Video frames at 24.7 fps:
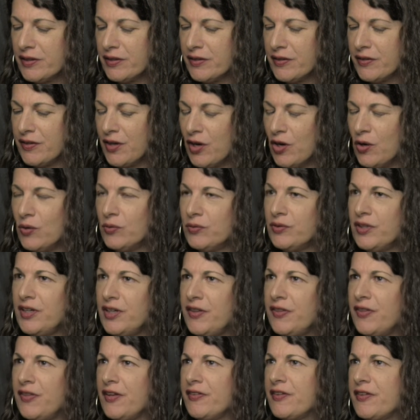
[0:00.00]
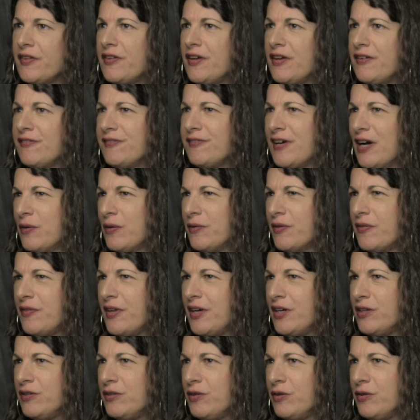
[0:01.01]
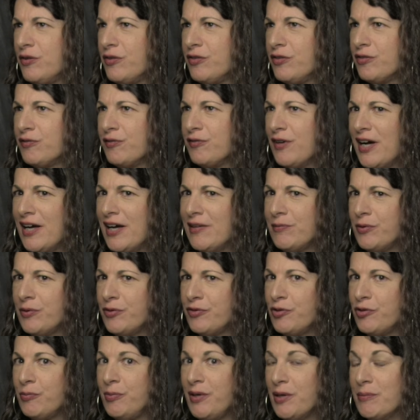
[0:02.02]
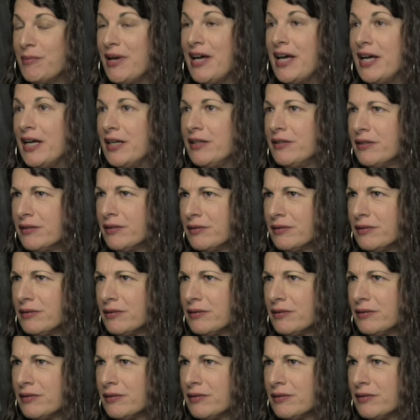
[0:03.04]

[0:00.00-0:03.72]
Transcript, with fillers: the only thing that they found they could do to survive was to be a maid